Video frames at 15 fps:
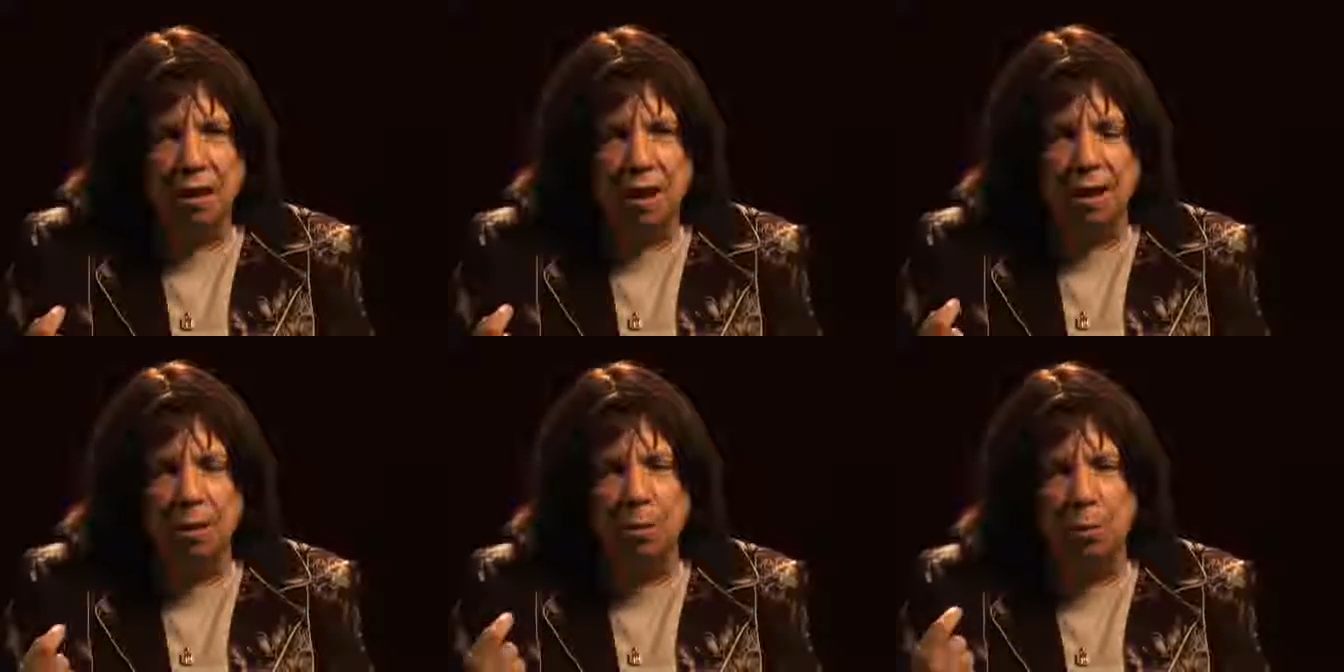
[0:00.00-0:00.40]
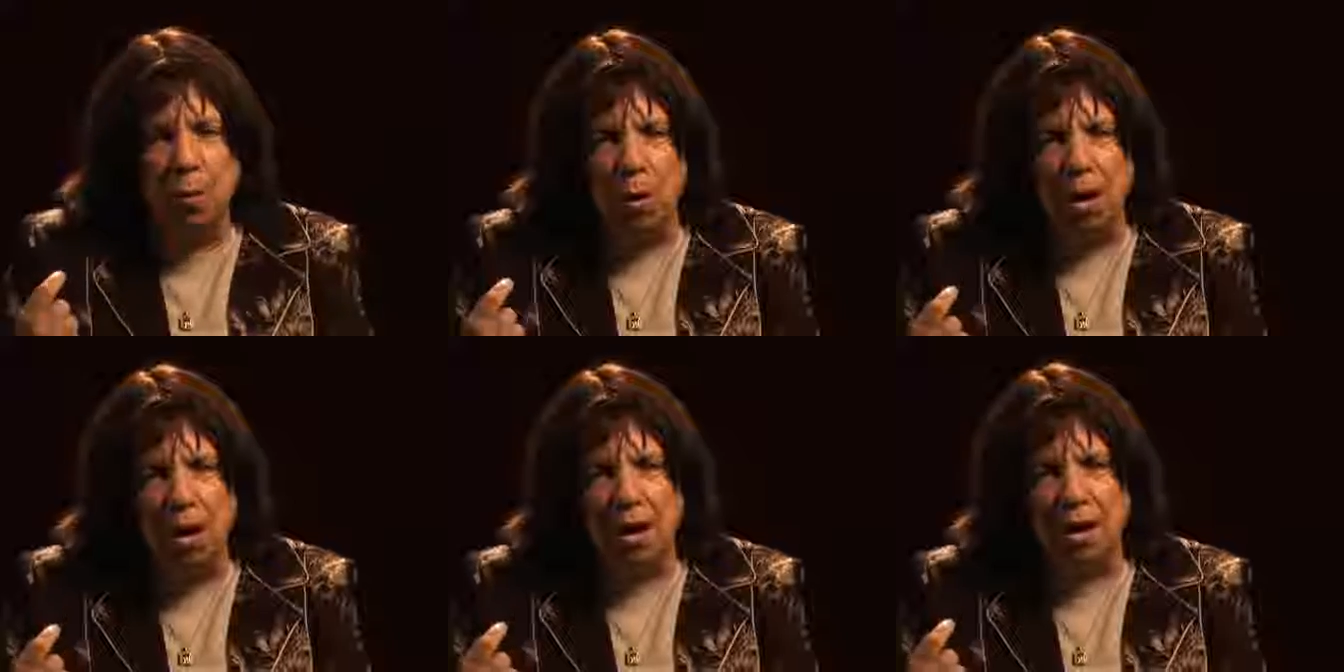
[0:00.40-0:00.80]
and
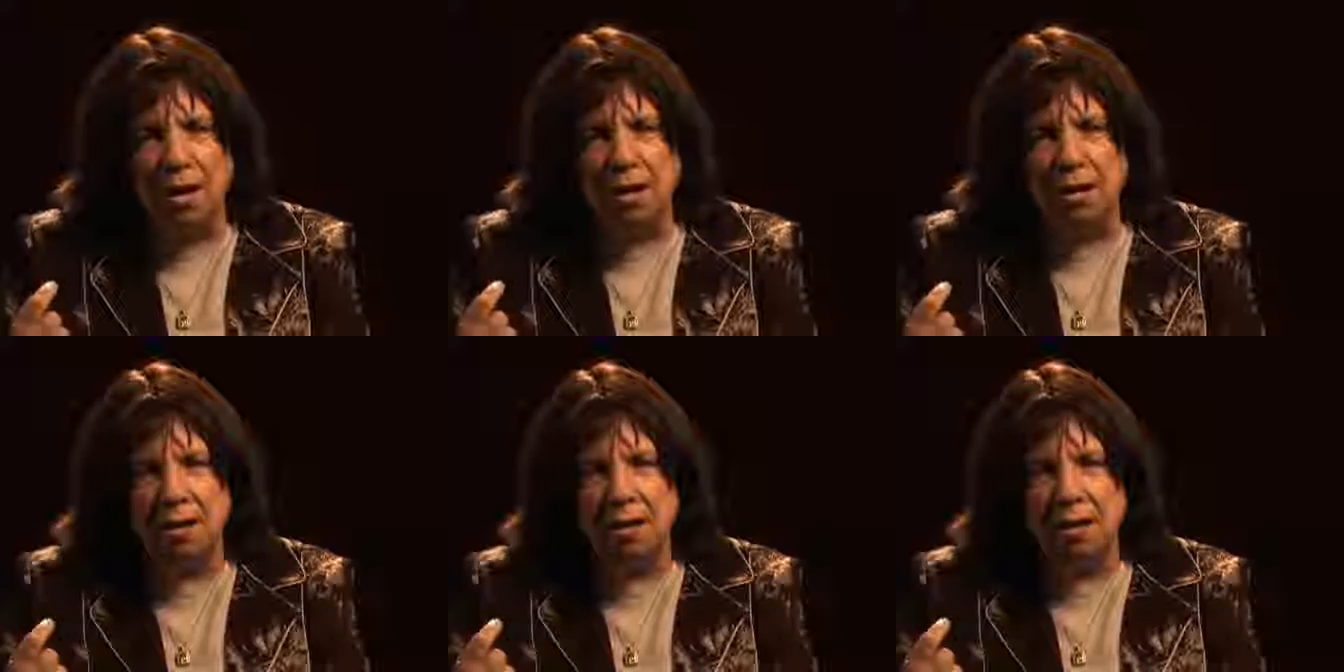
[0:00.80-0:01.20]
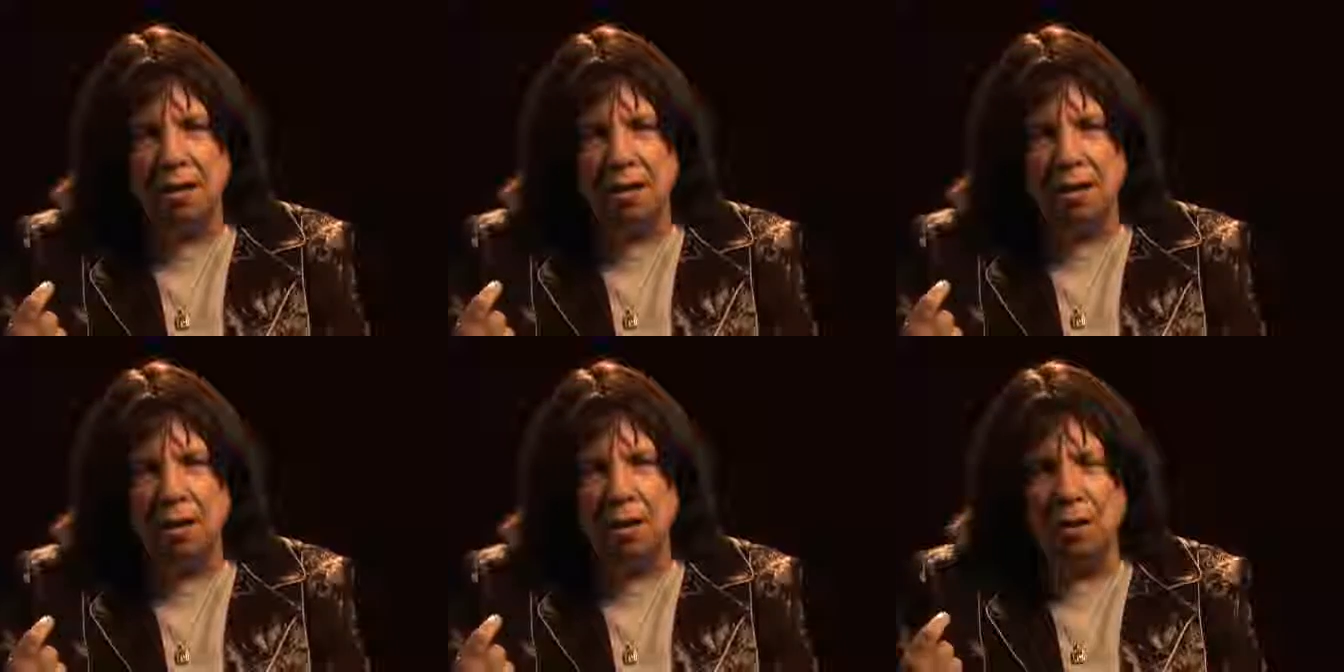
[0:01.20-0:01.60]
why
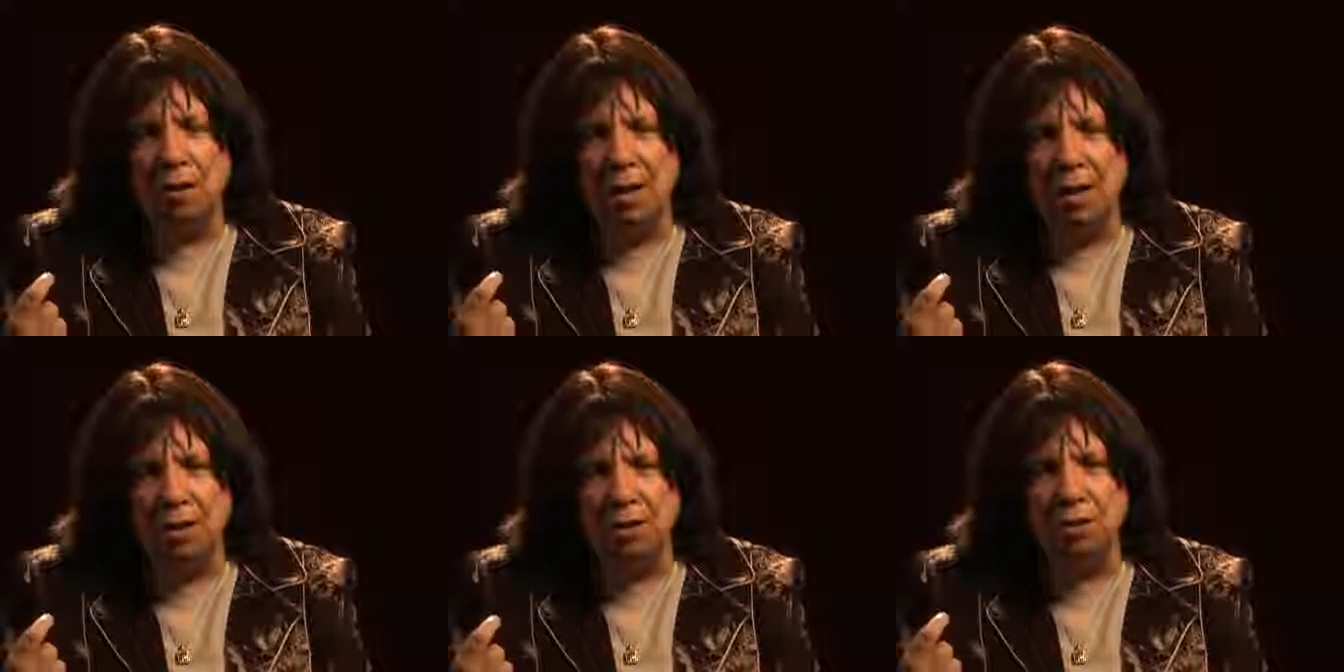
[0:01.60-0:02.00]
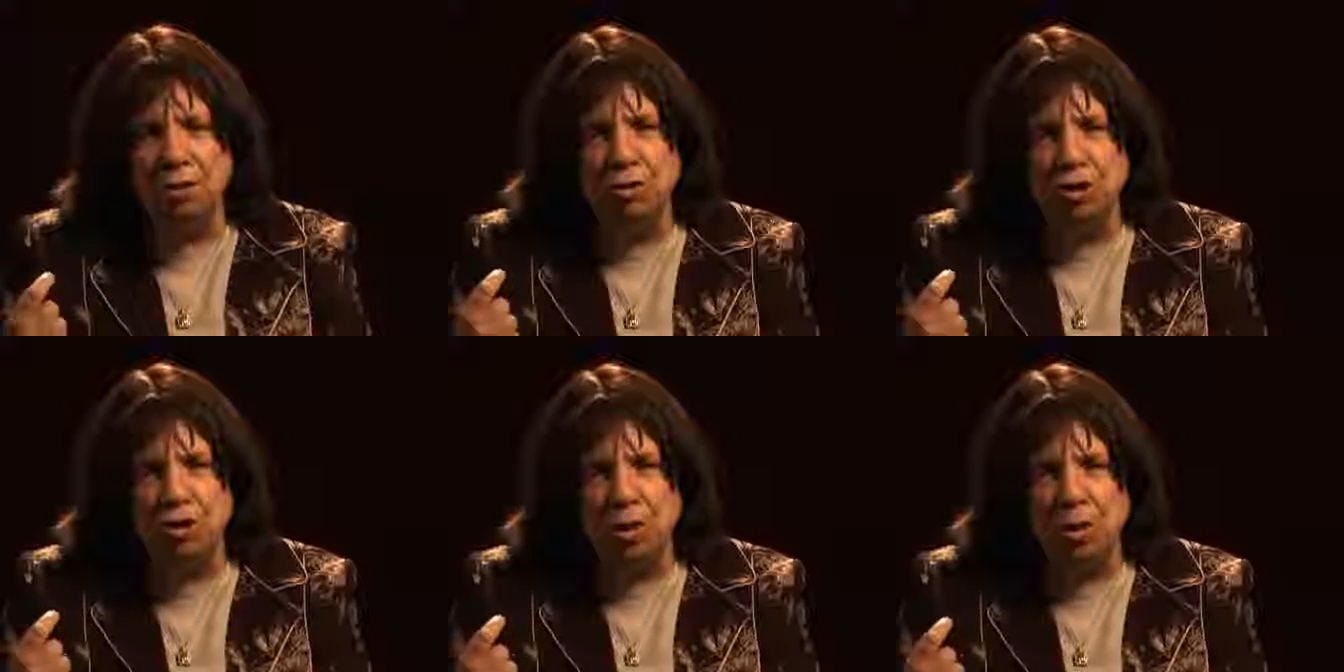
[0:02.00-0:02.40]
her
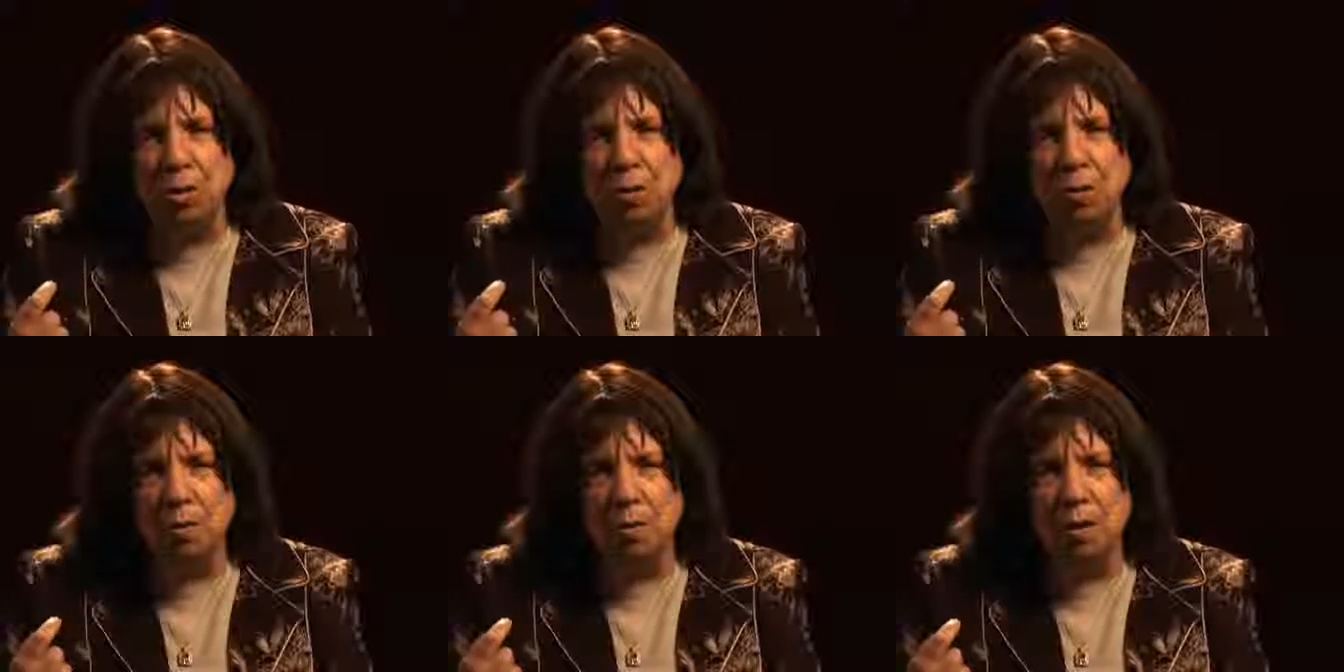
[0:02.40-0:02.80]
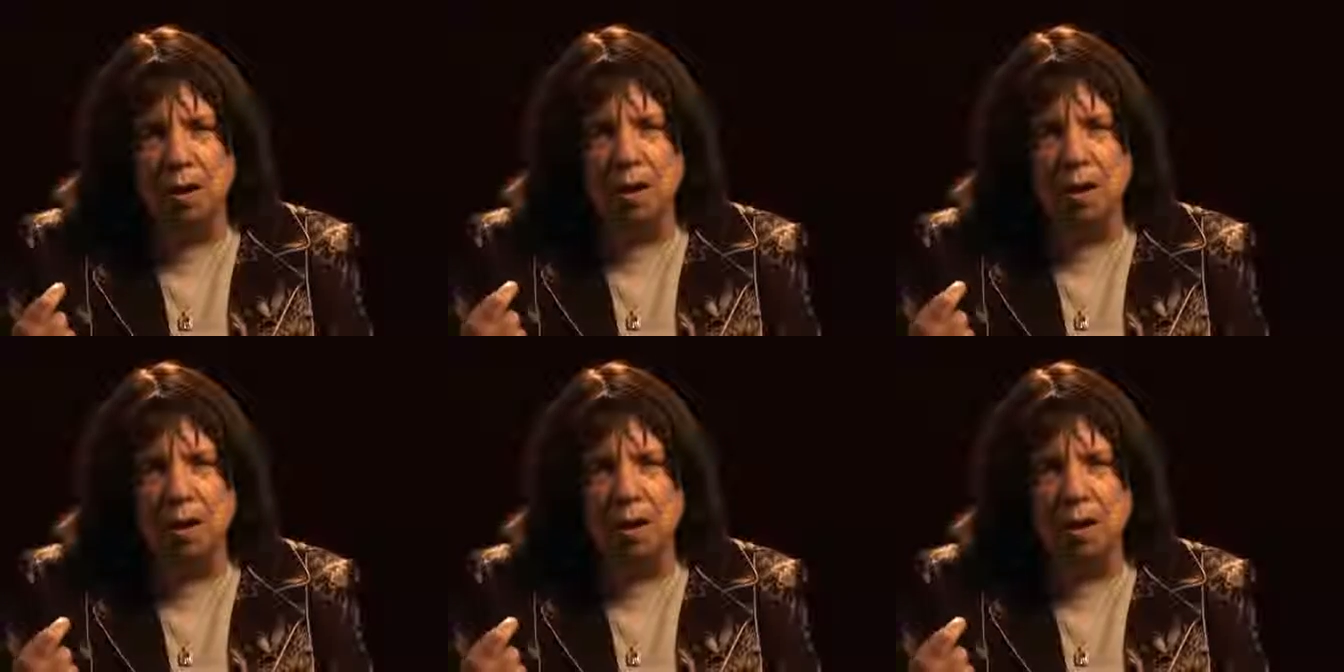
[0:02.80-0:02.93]
answers show